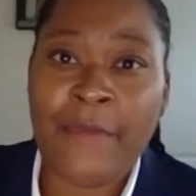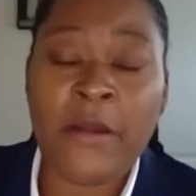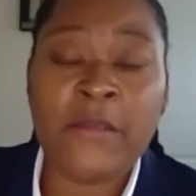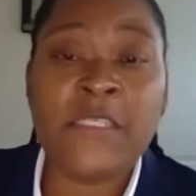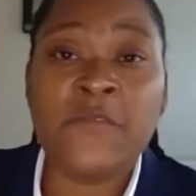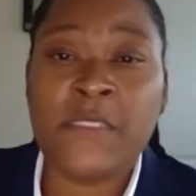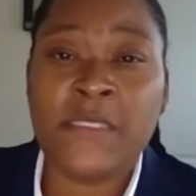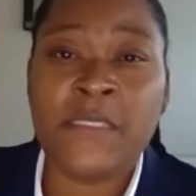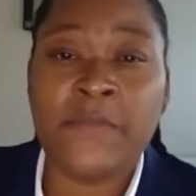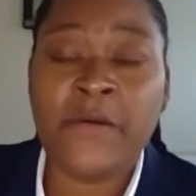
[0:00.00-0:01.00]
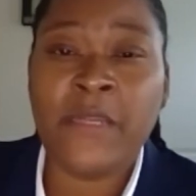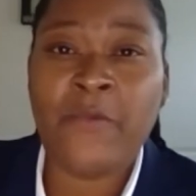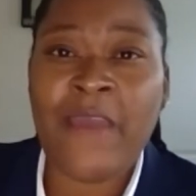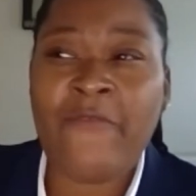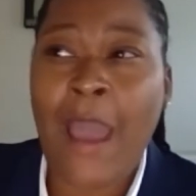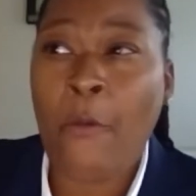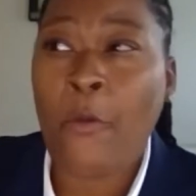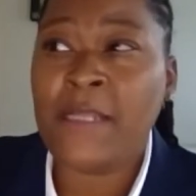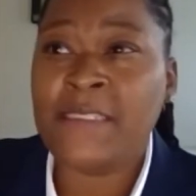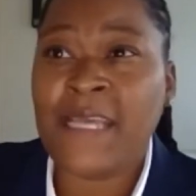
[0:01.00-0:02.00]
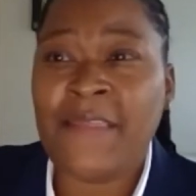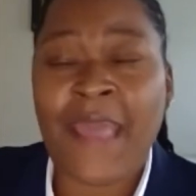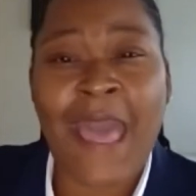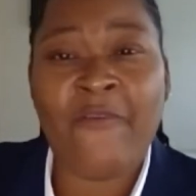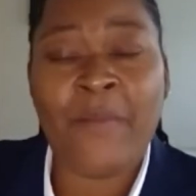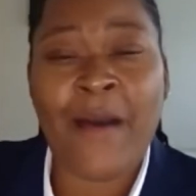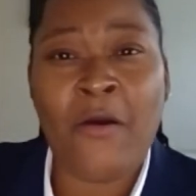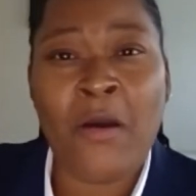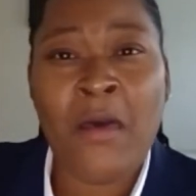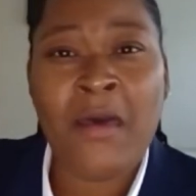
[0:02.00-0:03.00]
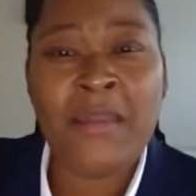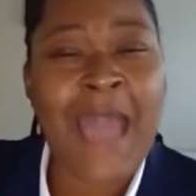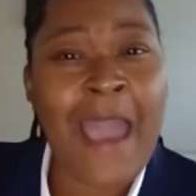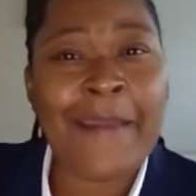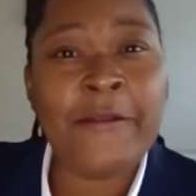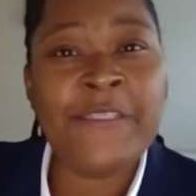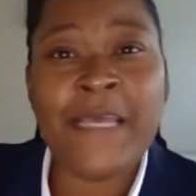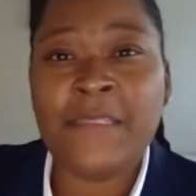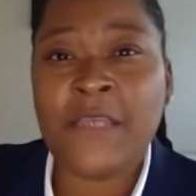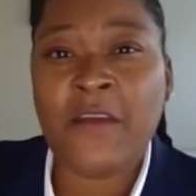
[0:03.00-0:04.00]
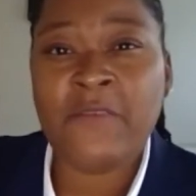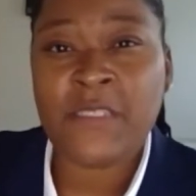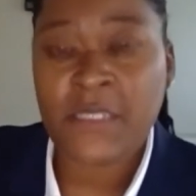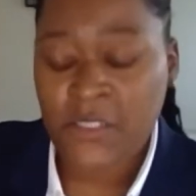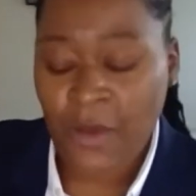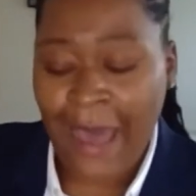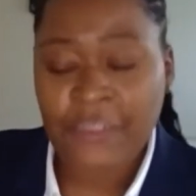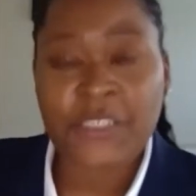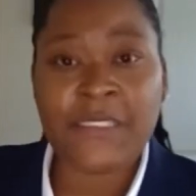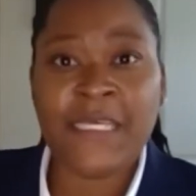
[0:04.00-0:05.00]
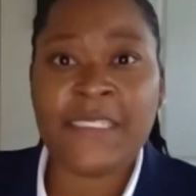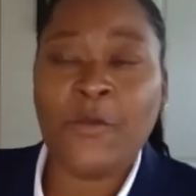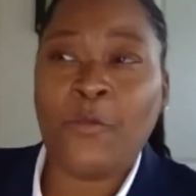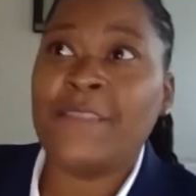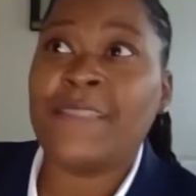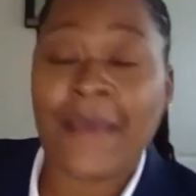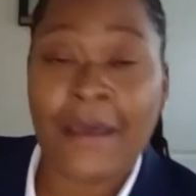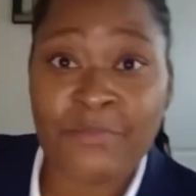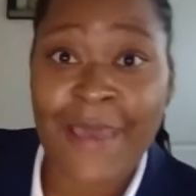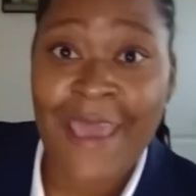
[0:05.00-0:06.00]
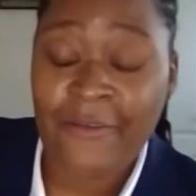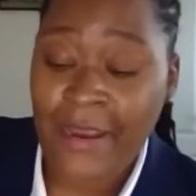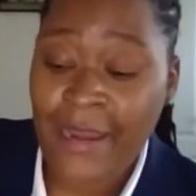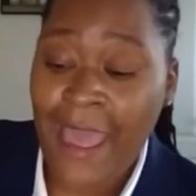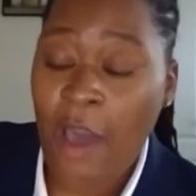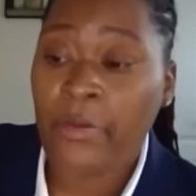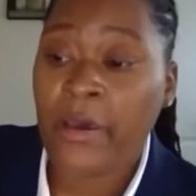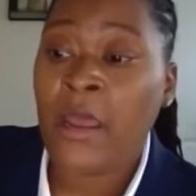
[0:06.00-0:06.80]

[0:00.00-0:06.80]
and persons with disability waiver, I want to say they have about 9 or 10 services. So I'll just list the ones that come to my head right now, but